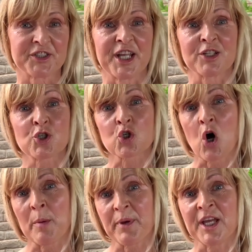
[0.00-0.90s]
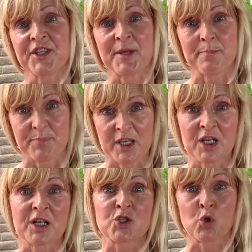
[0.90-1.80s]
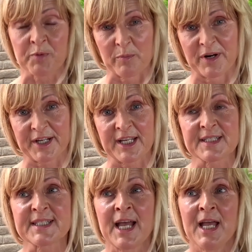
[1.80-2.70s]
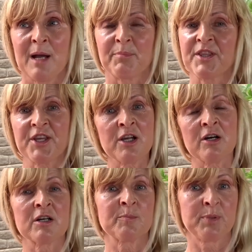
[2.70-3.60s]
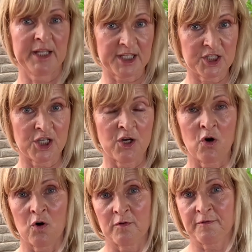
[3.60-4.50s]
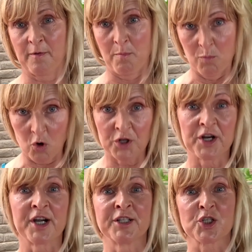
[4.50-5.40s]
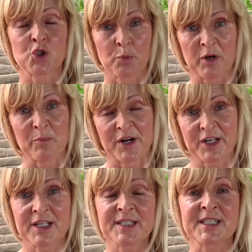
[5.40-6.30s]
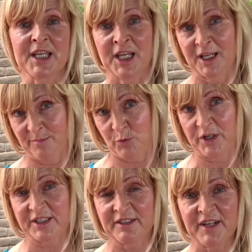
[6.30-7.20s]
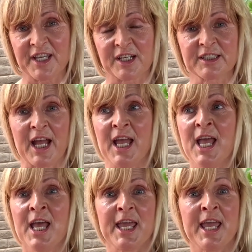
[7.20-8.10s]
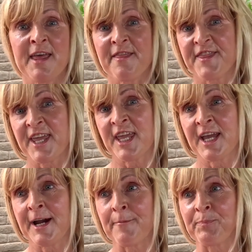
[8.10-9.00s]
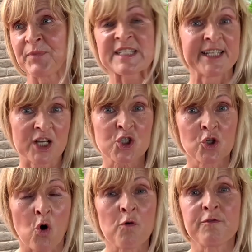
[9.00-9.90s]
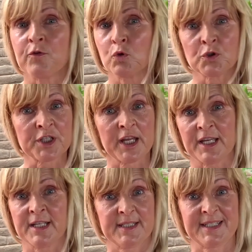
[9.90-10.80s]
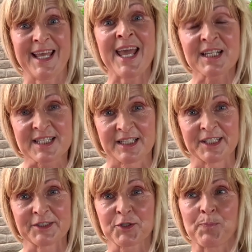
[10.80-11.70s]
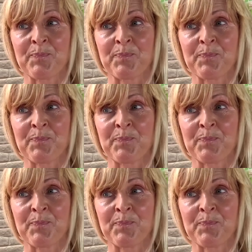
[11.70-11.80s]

than shop at the big supermarkets. But there are plenty of modern supermarkets in Puerto Vallarta and the um, selection of food is excellent.